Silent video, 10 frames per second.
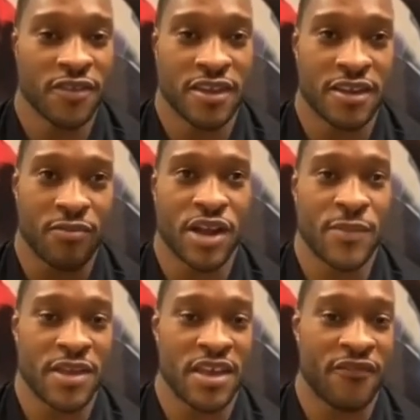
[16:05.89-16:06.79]
end up bringing
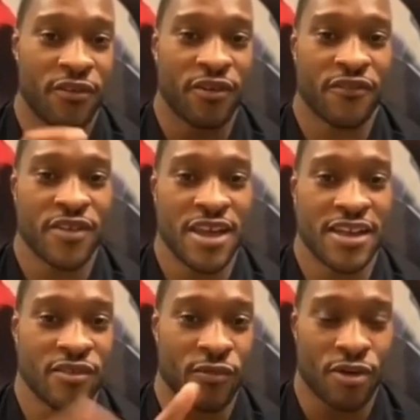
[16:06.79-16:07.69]
me in for a free agent